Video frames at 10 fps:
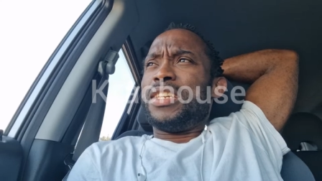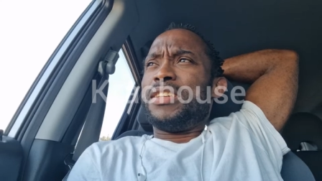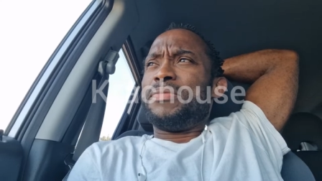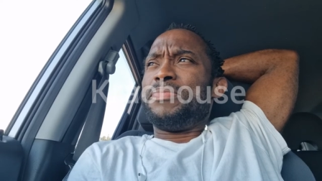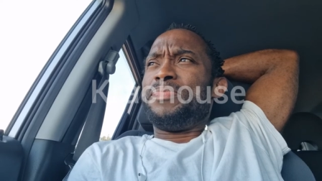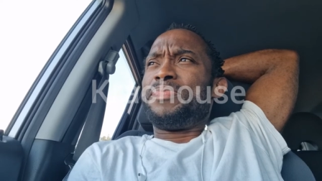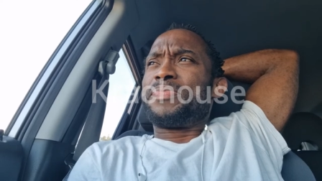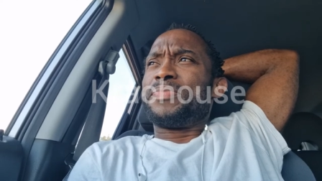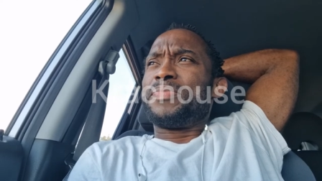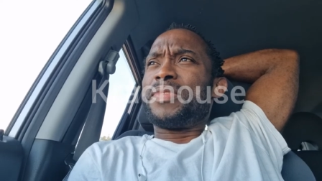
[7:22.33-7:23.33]
And um,
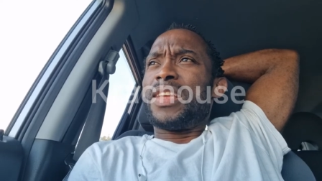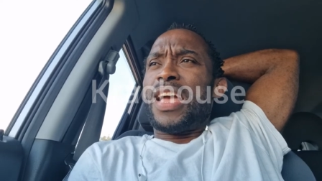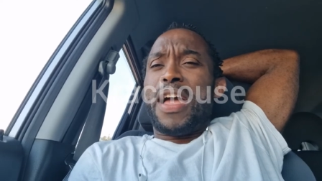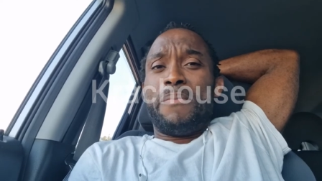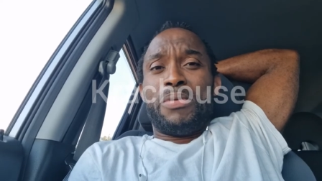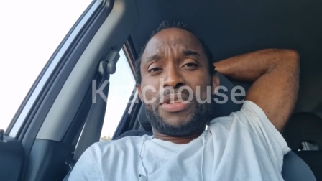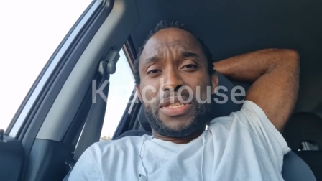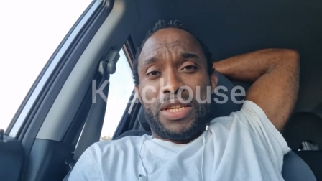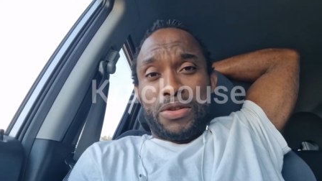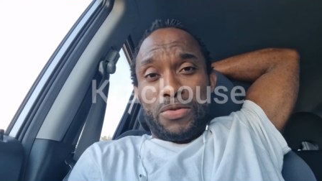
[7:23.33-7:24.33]
I
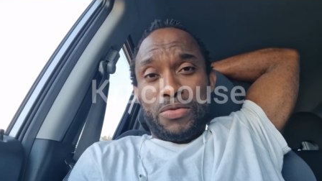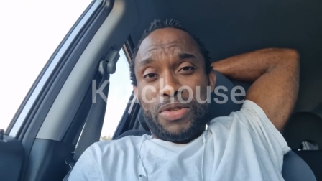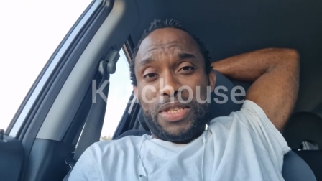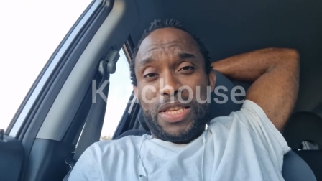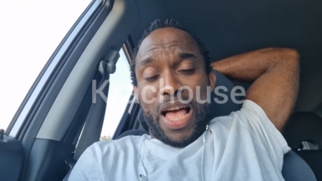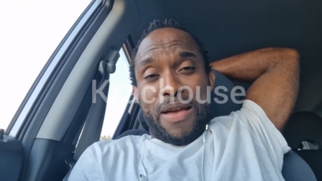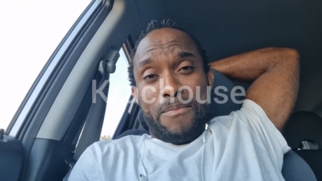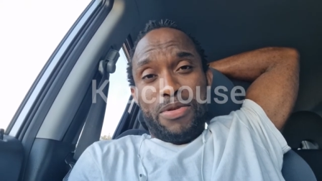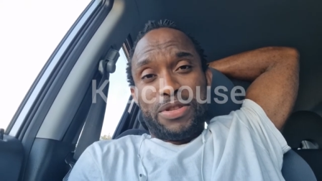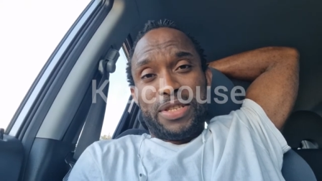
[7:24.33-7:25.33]
bought a kusi. I
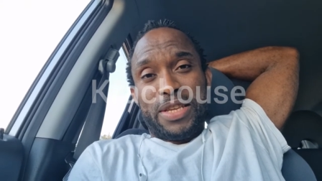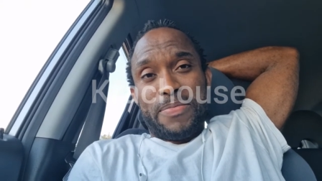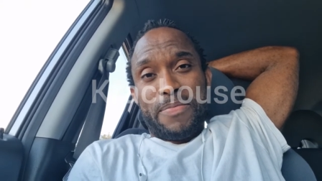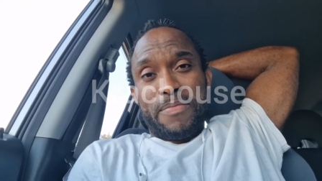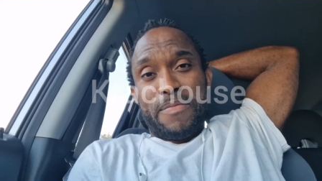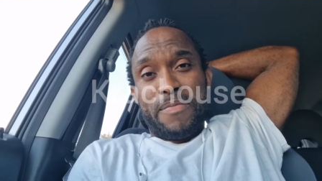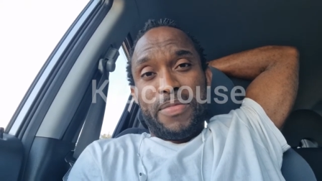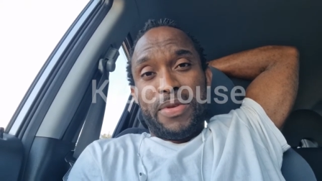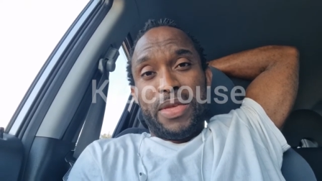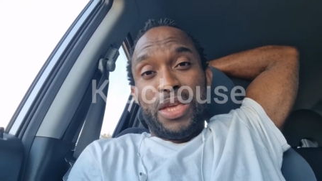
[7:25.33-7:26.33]
bought um,
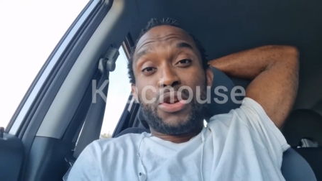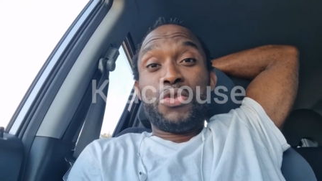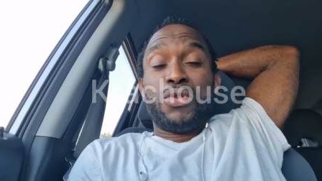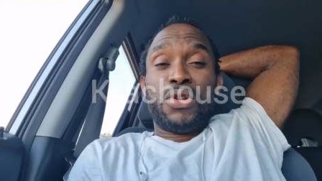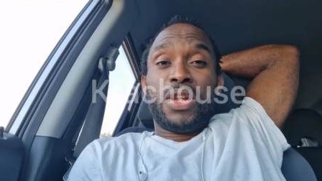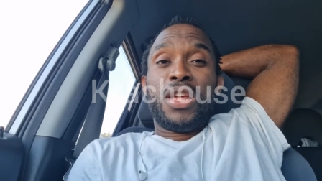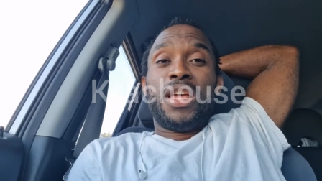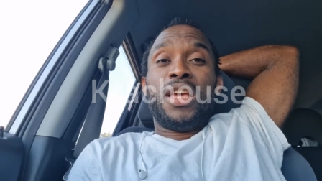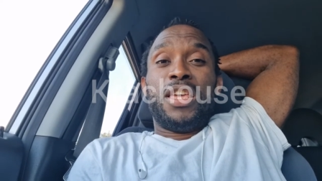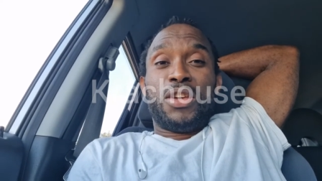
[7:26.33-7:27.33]
ikon.
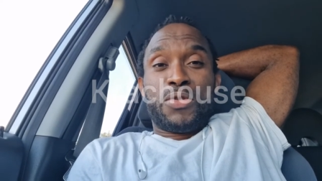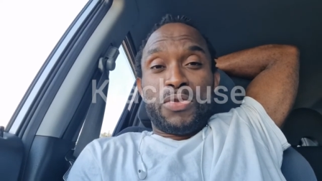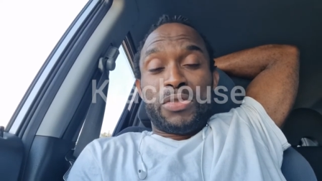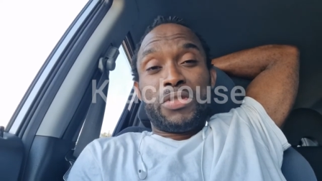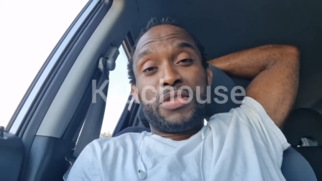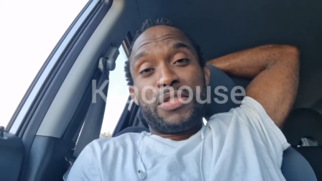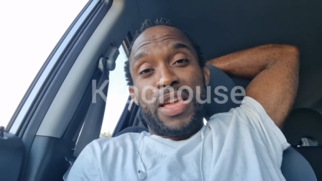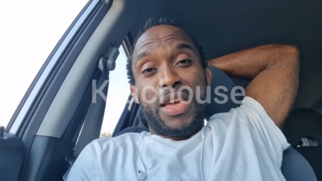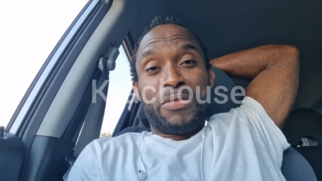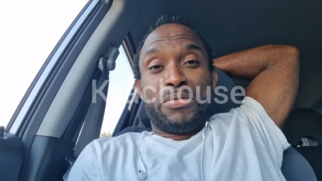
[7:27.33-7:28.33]
Ikon,
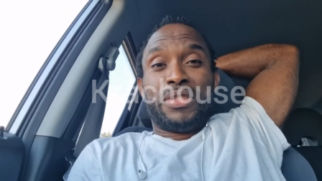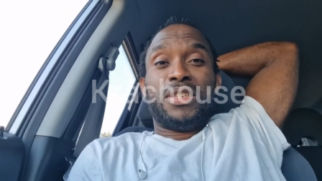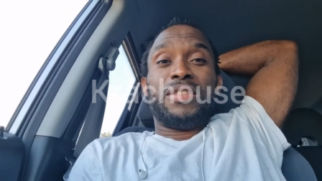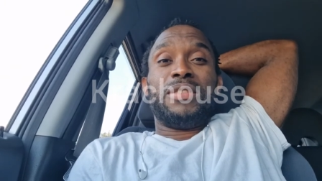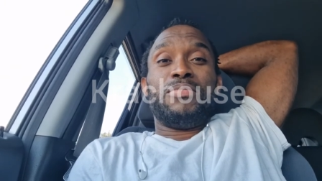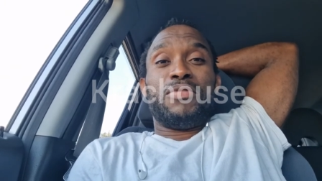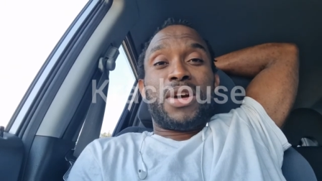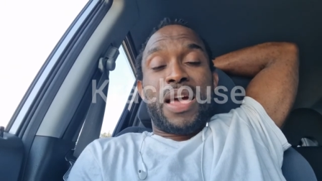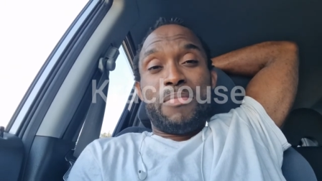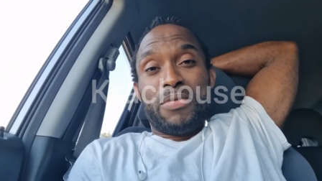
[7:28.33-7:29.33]
sorry, a kusi is
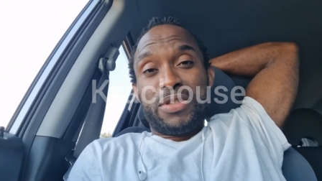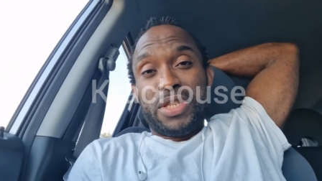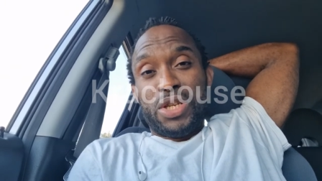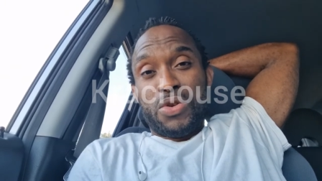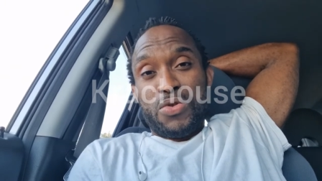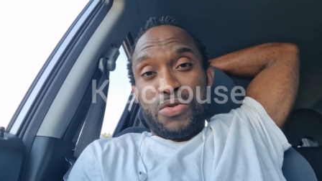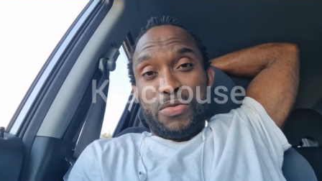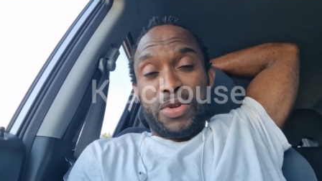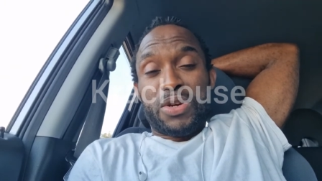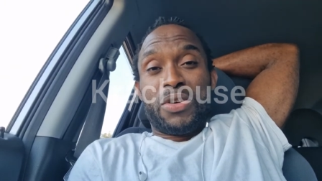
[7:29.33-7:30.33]
I bought
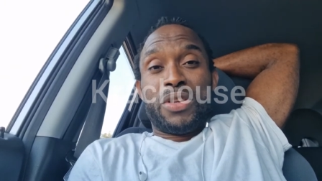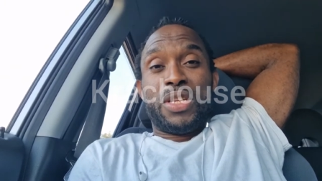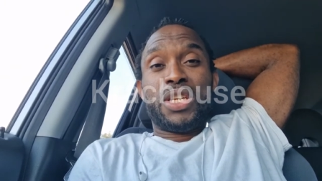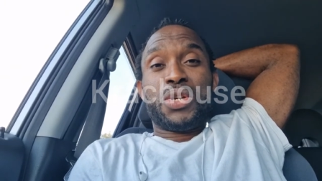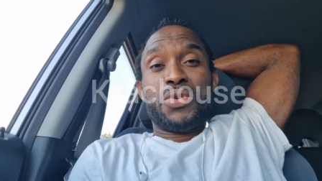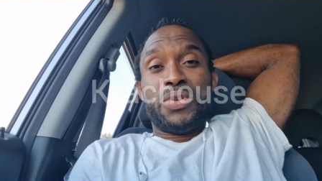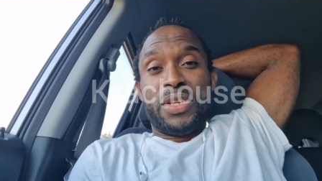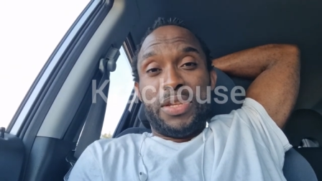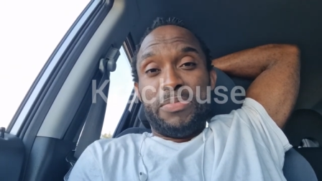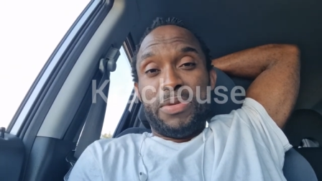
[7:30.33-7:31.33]
ikon. We call it ikon
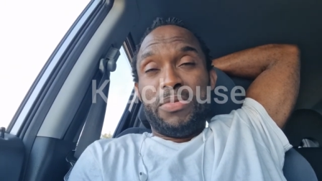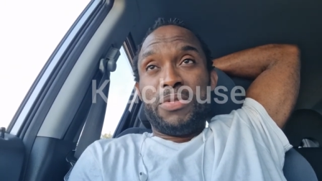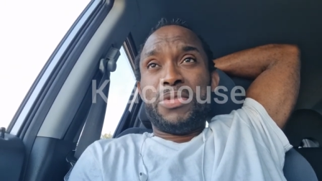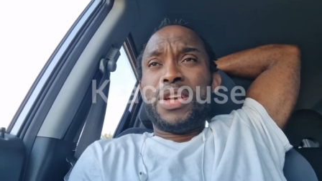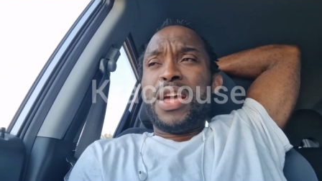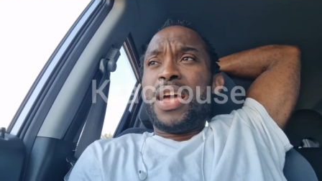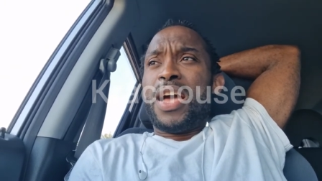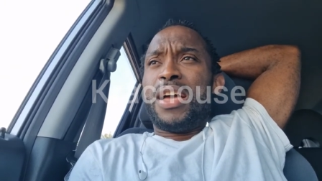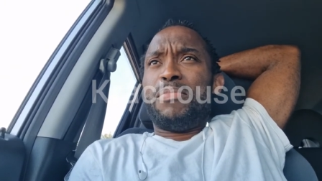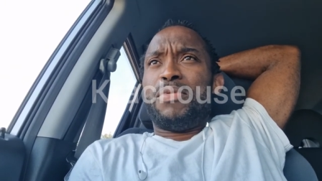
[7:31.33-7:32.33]
in Ibibio.
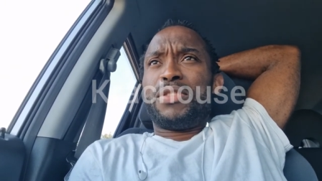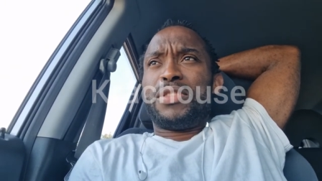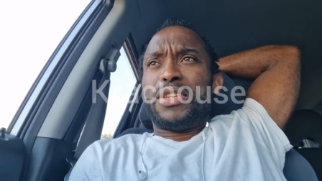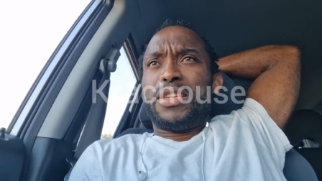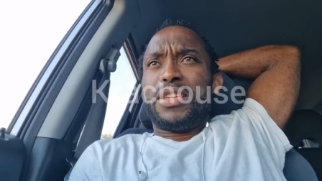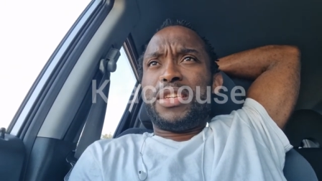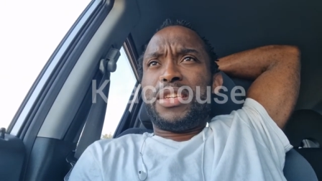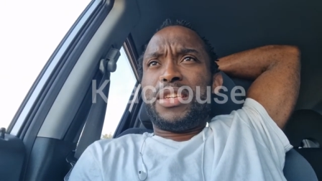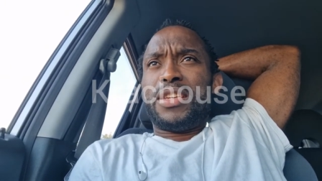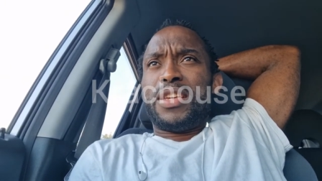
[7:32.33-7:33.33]
I bought
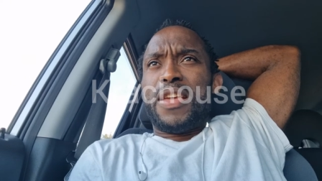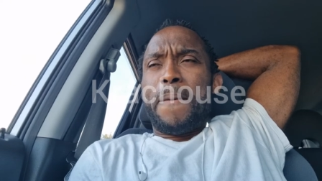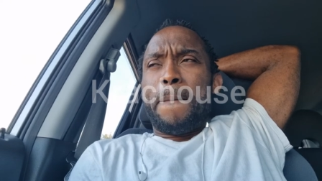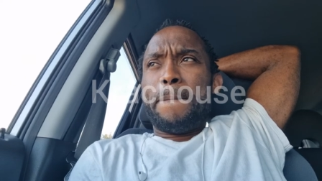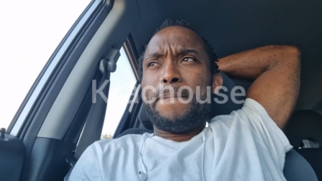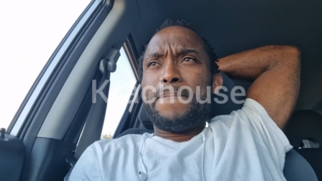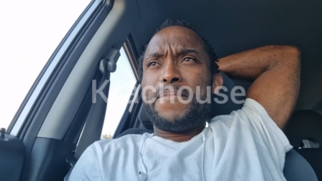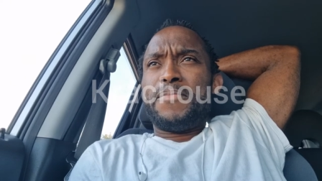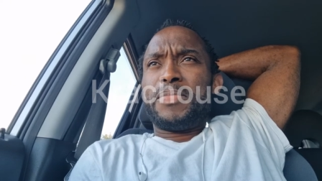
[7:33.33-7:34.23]
uh, um,